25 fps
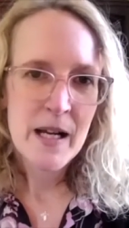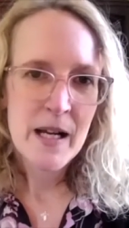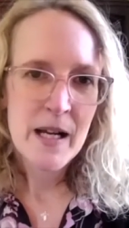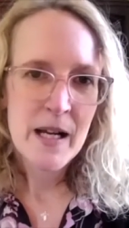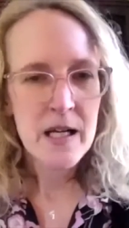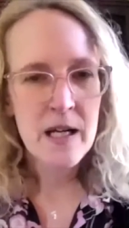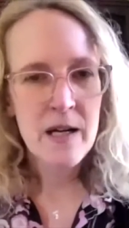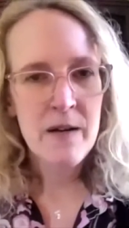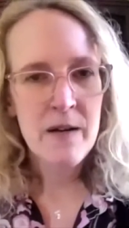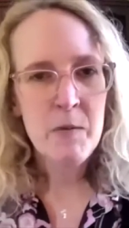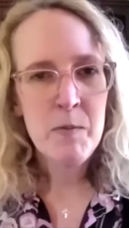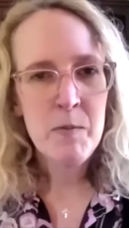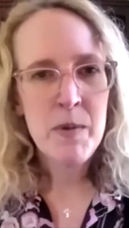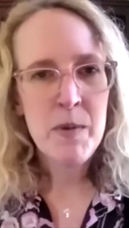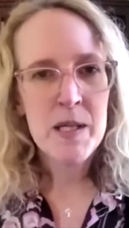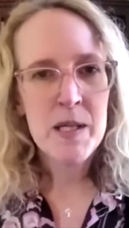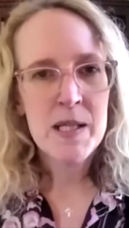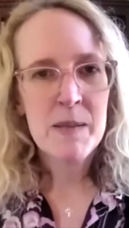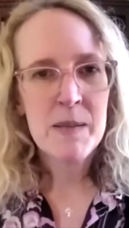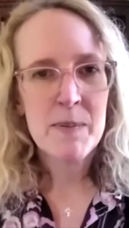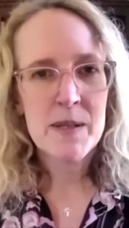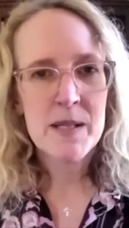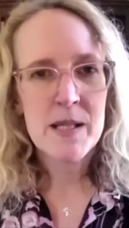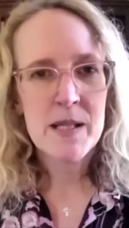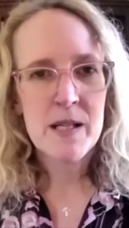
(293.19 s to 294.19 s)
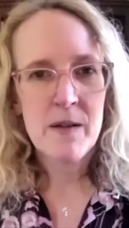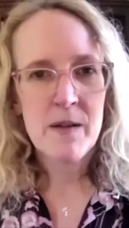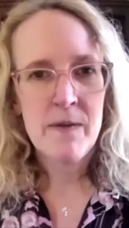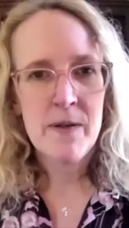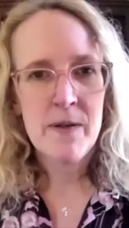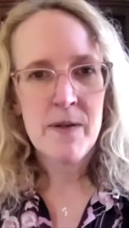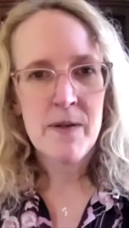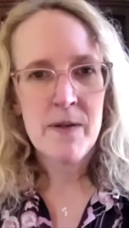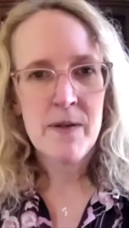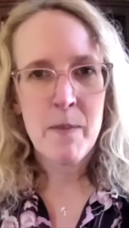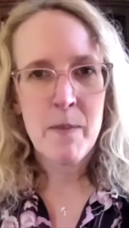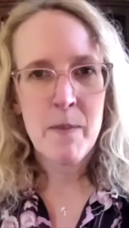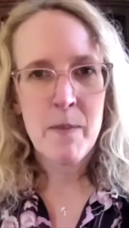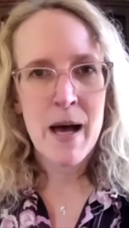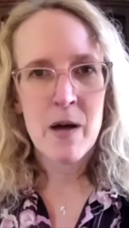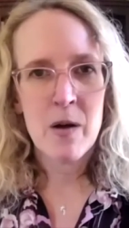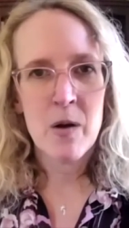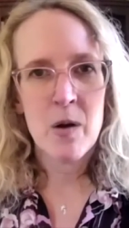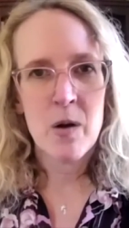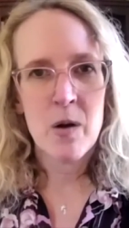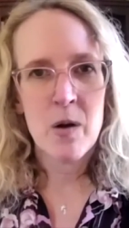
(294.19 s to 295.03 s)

to even be specific about